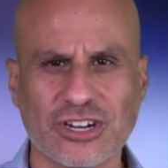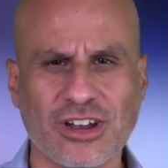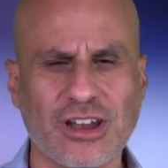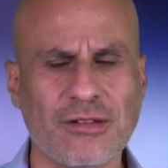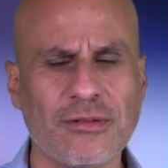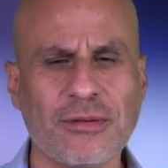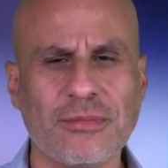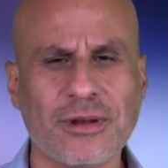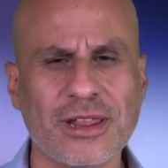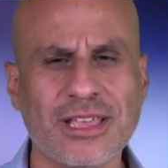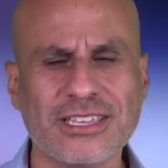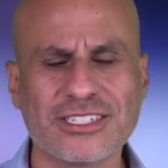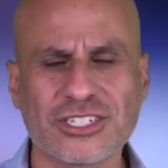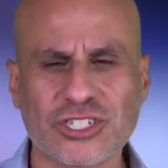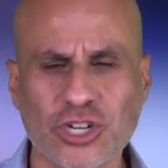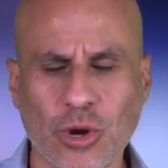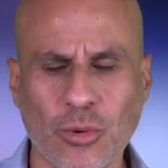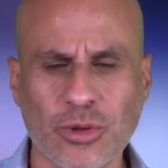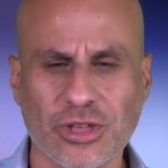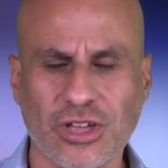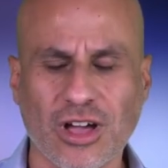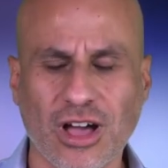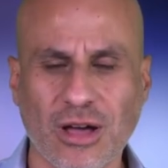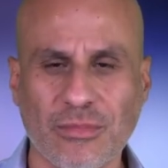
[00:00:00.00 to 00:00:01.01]
Not everybody's
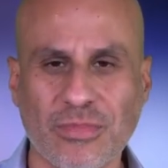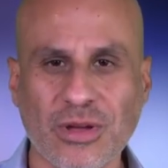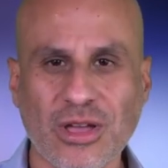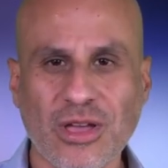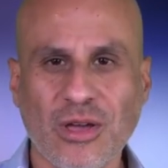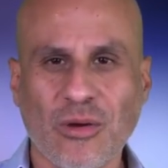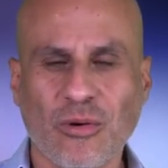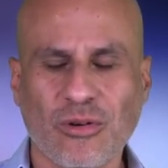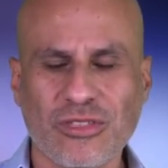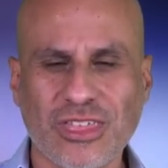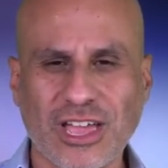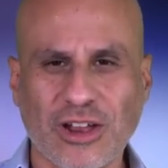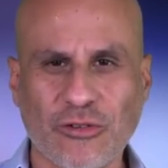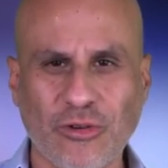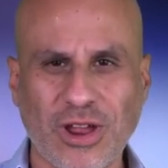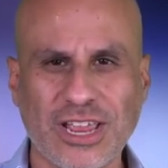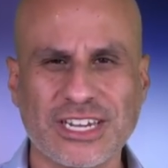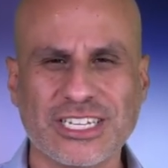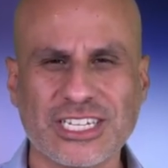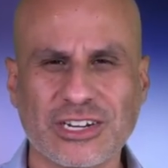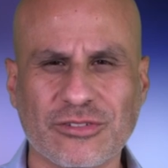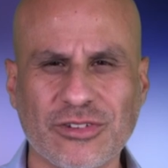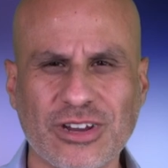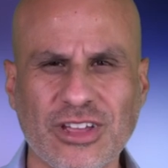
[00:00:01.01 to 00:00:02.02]
showing up with a great
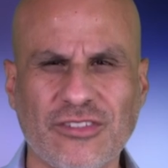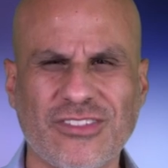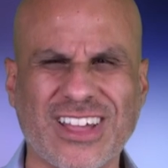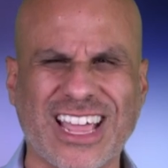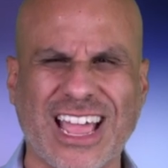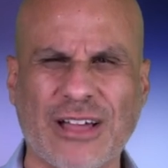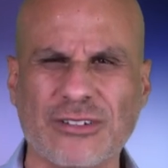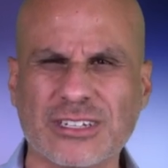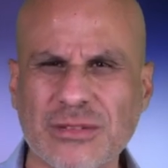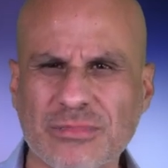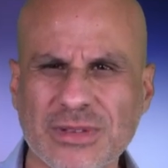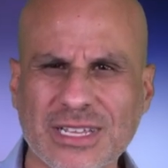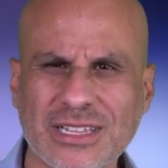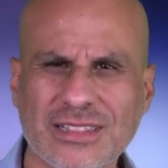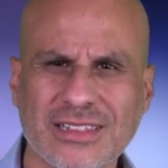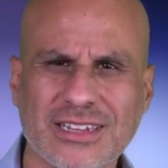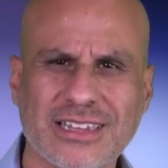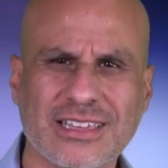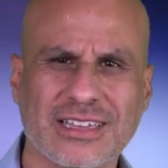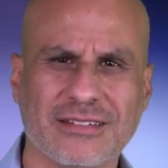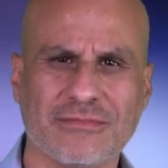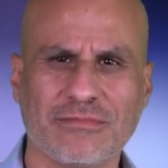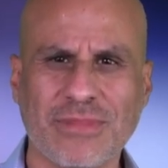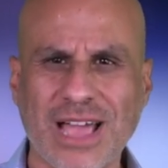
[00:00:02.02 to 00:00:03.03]
degree of
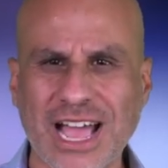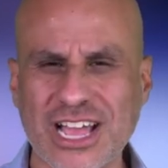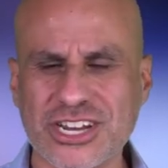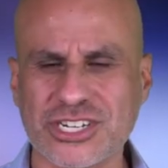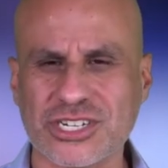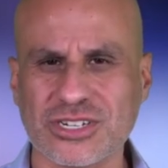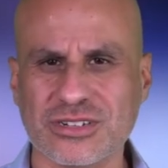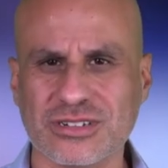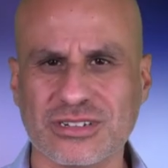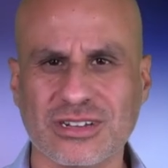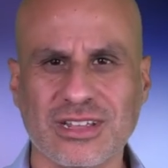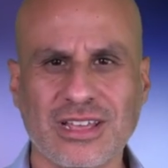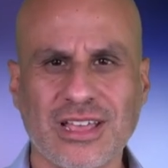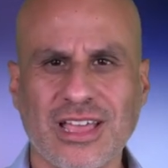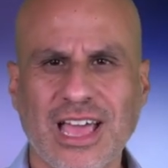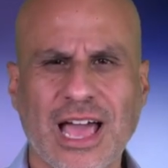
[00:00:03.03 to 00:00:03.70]
accountability and passion